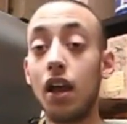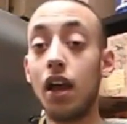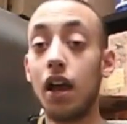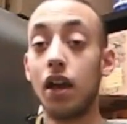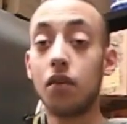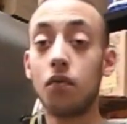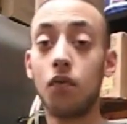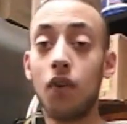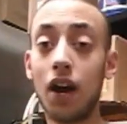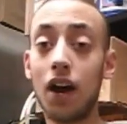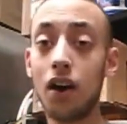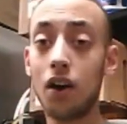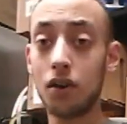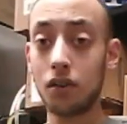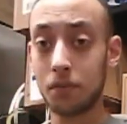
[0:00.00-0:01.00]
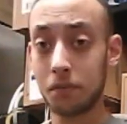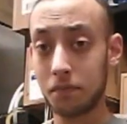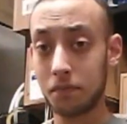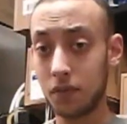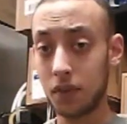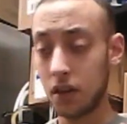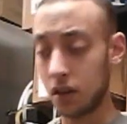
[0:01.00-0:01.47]
And while
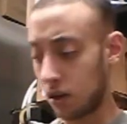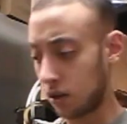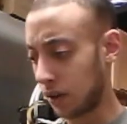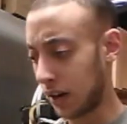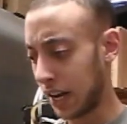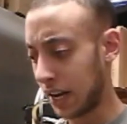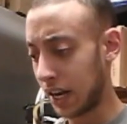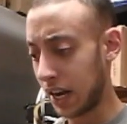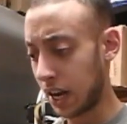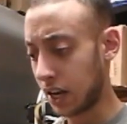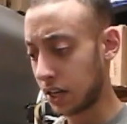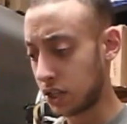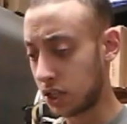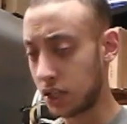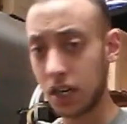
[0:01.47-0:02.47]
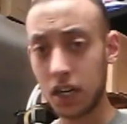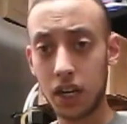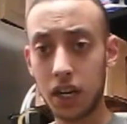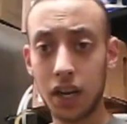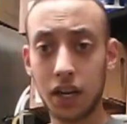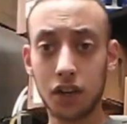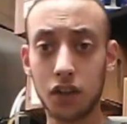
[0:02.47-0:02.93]

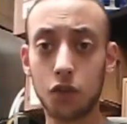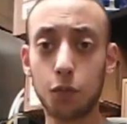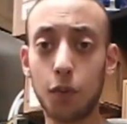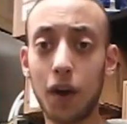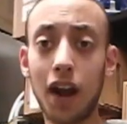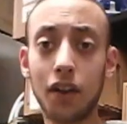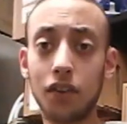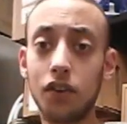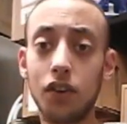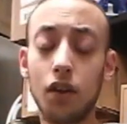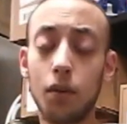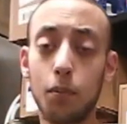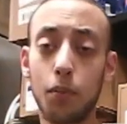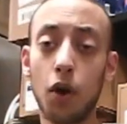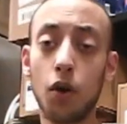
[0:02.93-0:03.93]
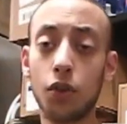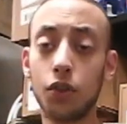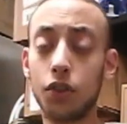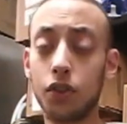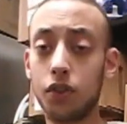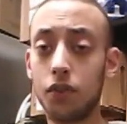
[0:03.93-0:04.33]
ADHD and dyspraxia both